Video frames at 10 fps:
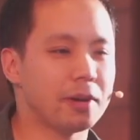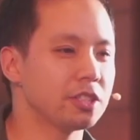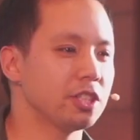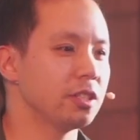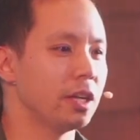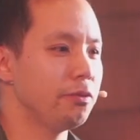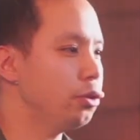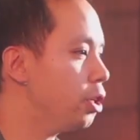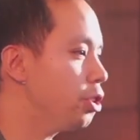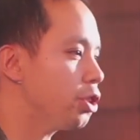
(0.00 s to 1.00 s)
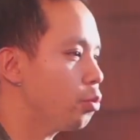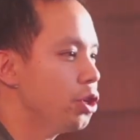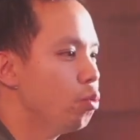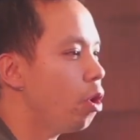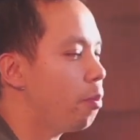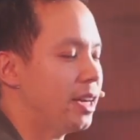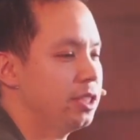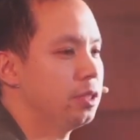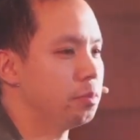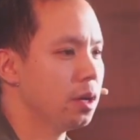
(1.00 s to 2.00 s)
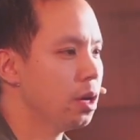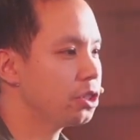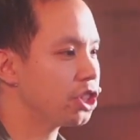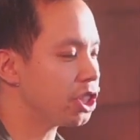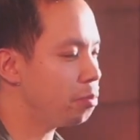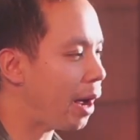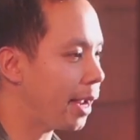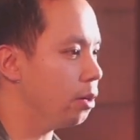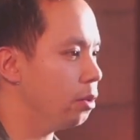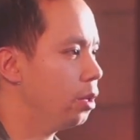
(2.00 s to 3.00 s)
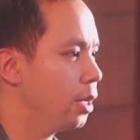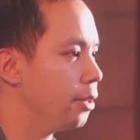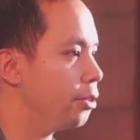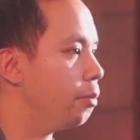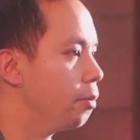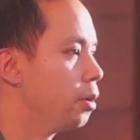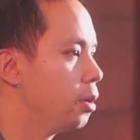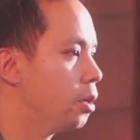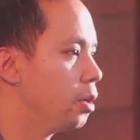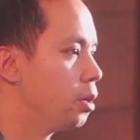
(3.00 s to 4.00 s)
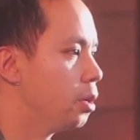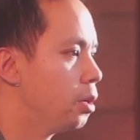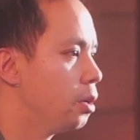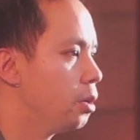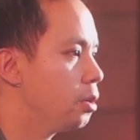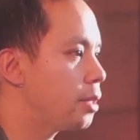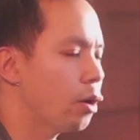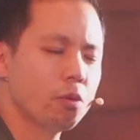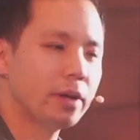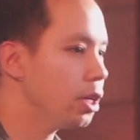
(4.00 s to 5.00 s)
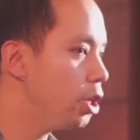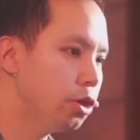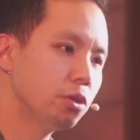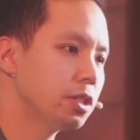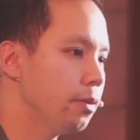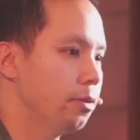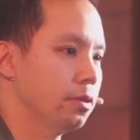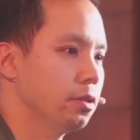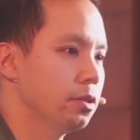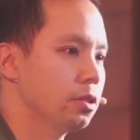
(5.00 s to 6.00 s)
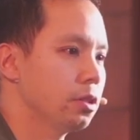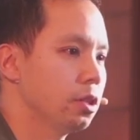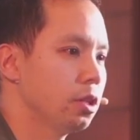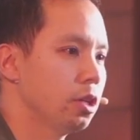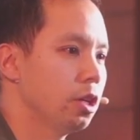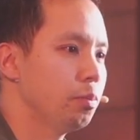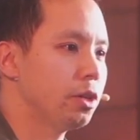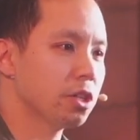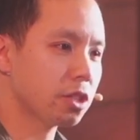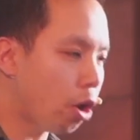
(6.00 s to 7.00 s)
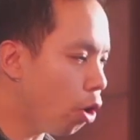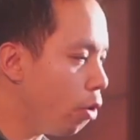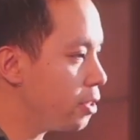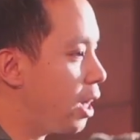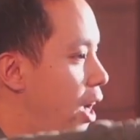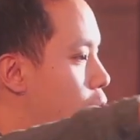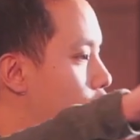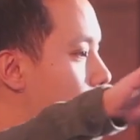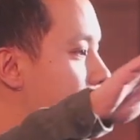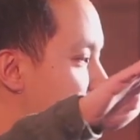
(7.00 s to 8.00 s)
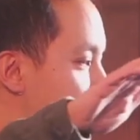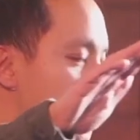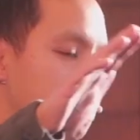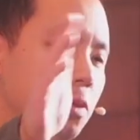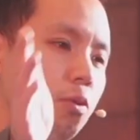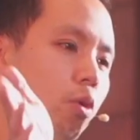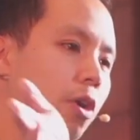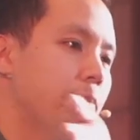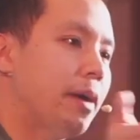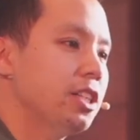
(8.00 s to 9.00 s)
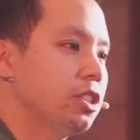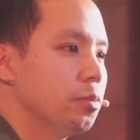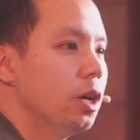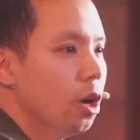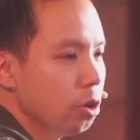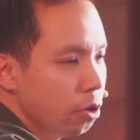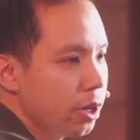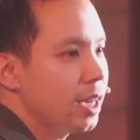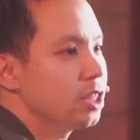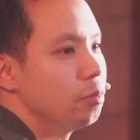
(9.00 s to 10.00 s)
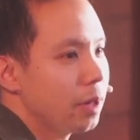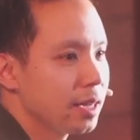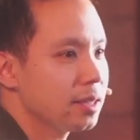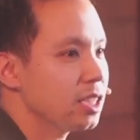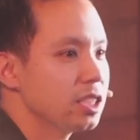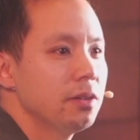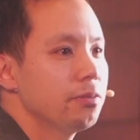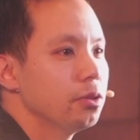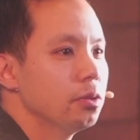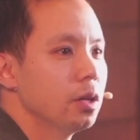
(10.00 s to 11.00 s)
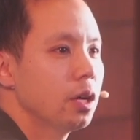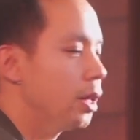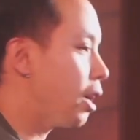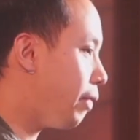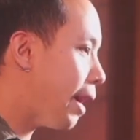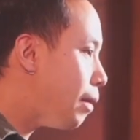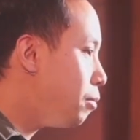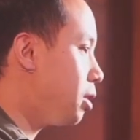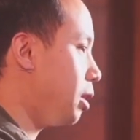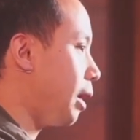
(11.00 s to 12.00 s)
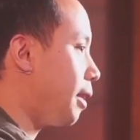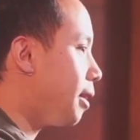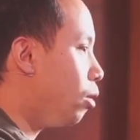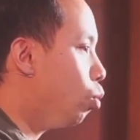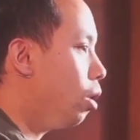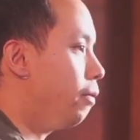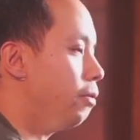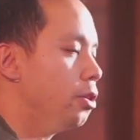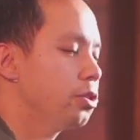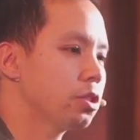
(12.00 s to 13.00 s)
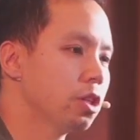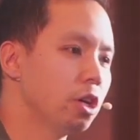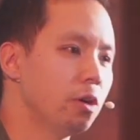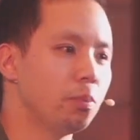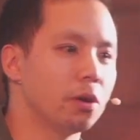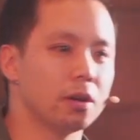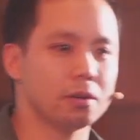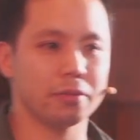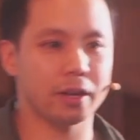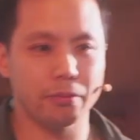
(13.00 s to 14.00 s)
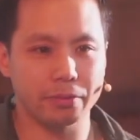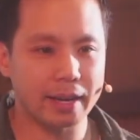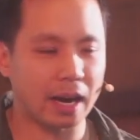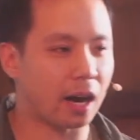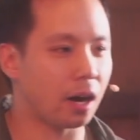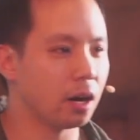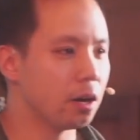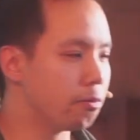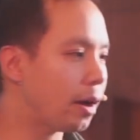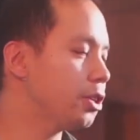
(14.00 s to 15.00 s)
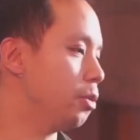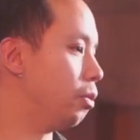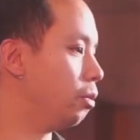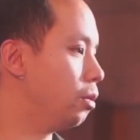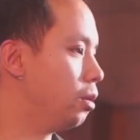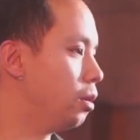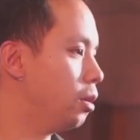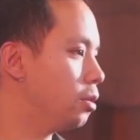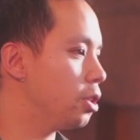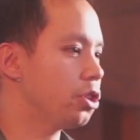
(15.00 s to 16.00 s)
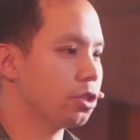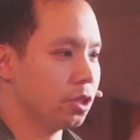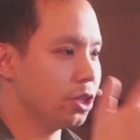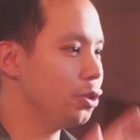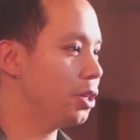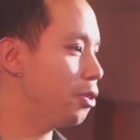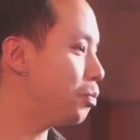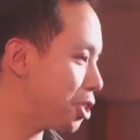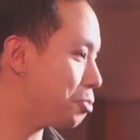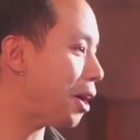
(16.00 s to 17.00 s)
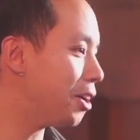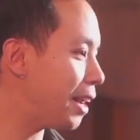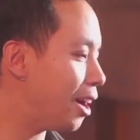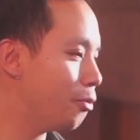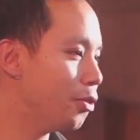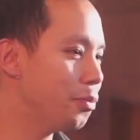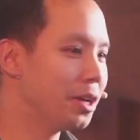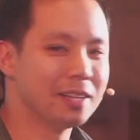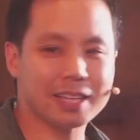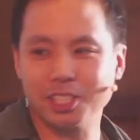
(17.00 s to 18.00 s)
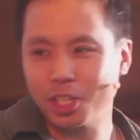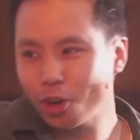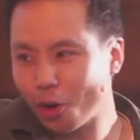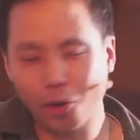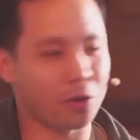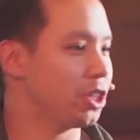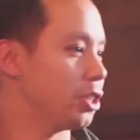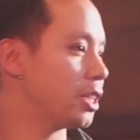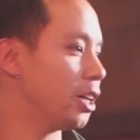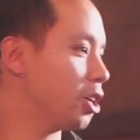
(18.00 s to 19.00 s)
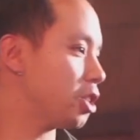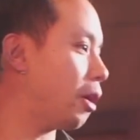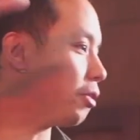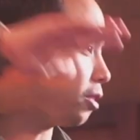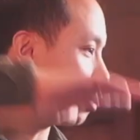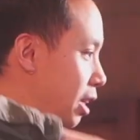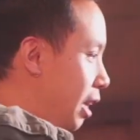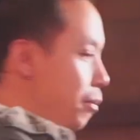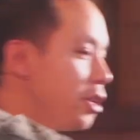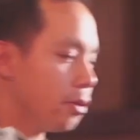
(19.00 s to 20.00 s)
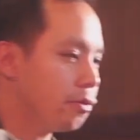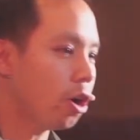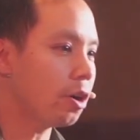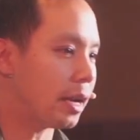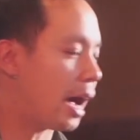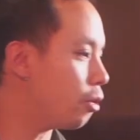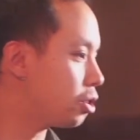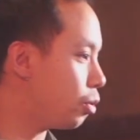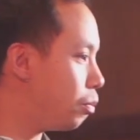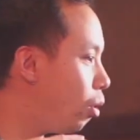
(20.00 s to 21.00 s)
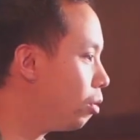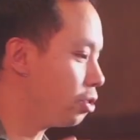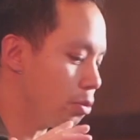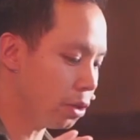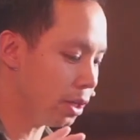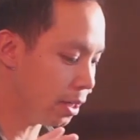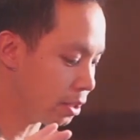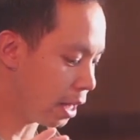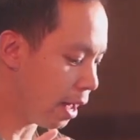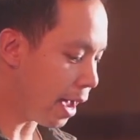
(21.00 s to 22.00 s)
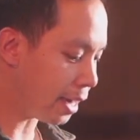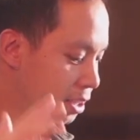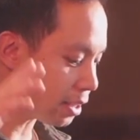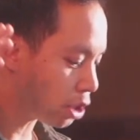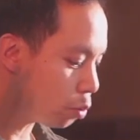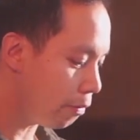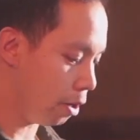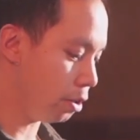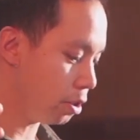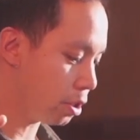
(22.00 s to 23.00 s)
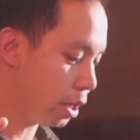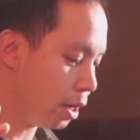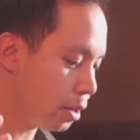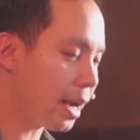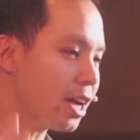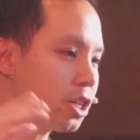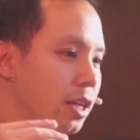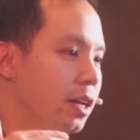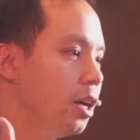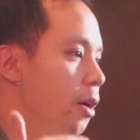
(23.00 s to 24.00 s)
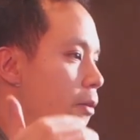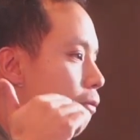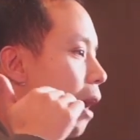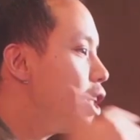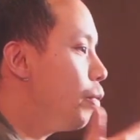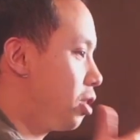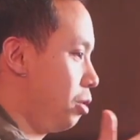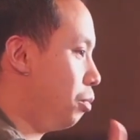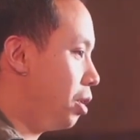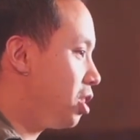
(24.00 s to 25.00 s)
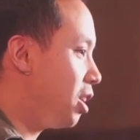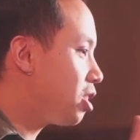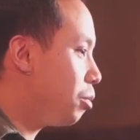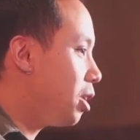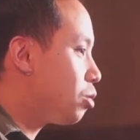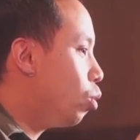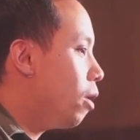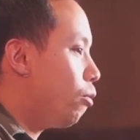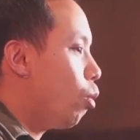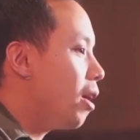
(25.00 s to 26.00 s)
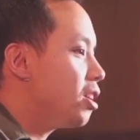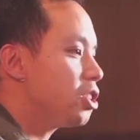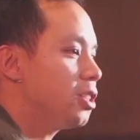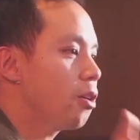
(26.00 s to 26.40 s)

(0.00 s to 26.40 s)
in Manchester, if you can just, when you walk past them, smile at them, that will make a huge difference. Because all the time, all they see is people walking past them, looking at them like they're see-through, like they're empty, like they're worthless. But if they are valuable, then shouldn't you give them a smile and help them? That's a non-Christian telling us about the, the image of God and how so important somebody is. And it sticks with us. That actually valuing somebody, seeing somebody as worthwhile is just